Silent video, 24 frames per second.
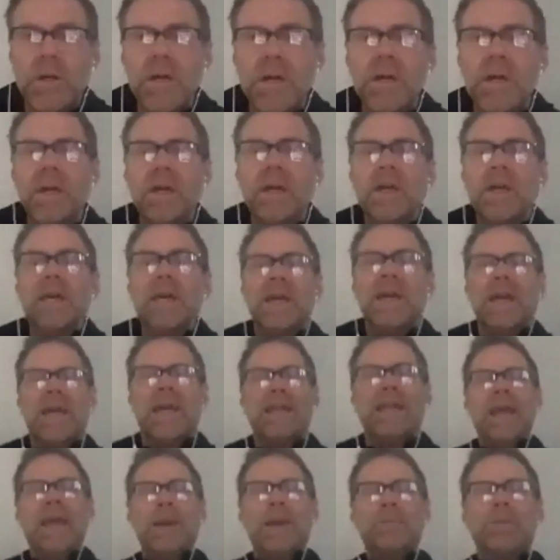mm.
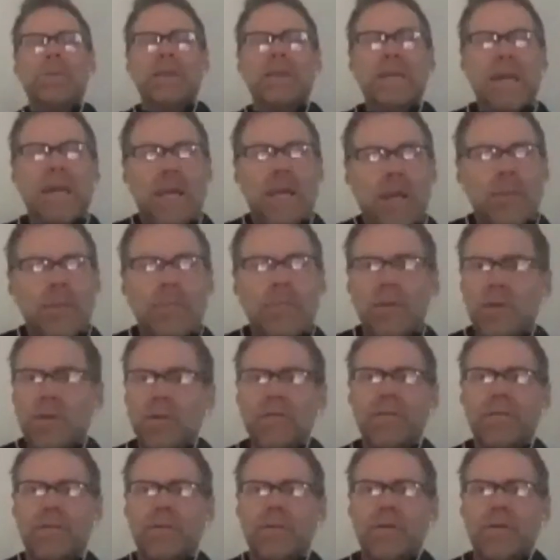and that became
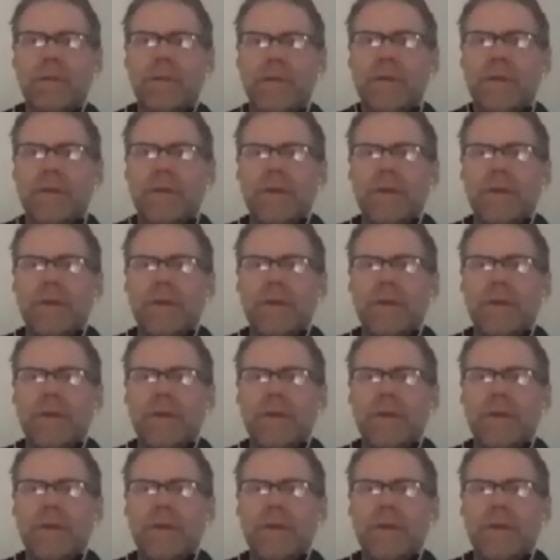beautiful.